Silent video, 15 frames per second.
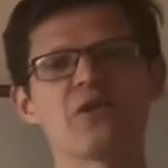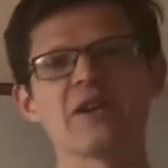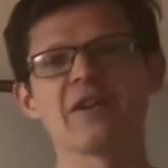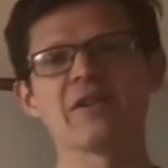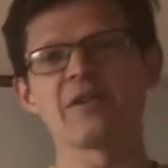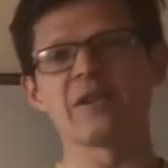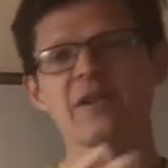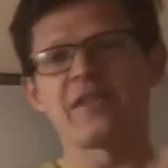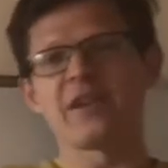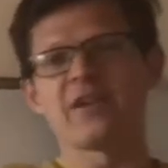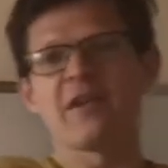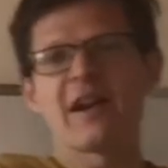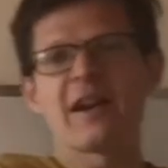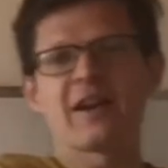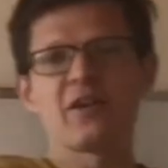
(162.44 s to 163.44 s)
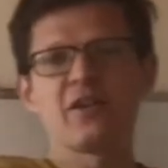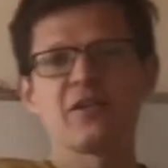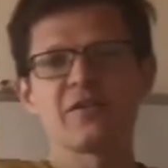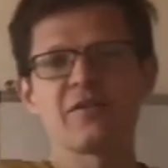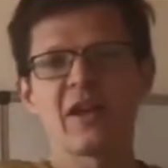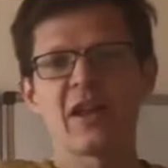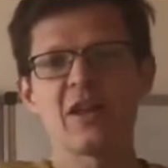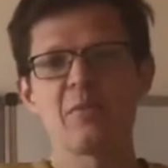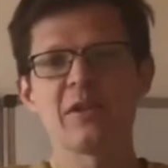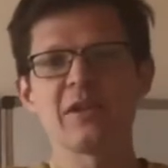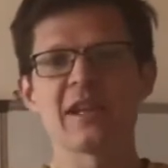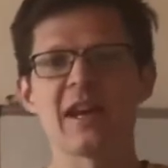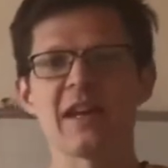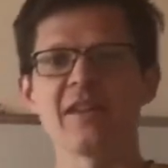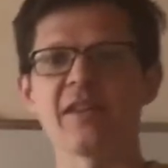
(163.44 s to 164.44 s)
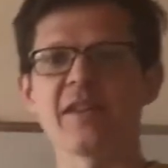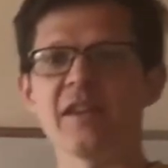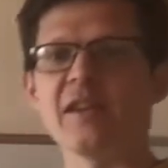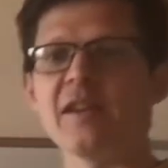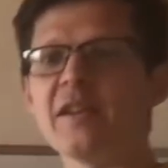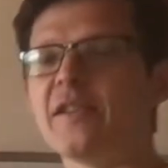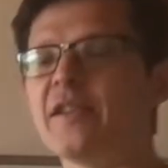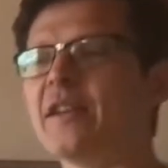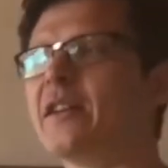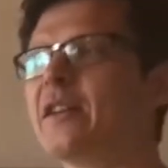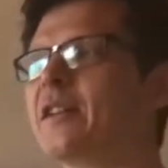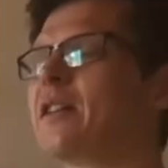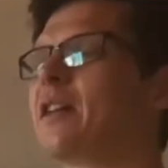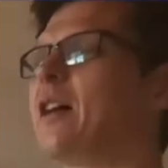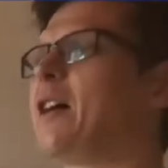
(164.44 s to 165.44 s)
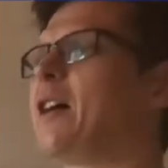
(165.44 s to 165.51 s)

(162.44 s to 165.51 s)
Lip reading: era, the theoretical development and the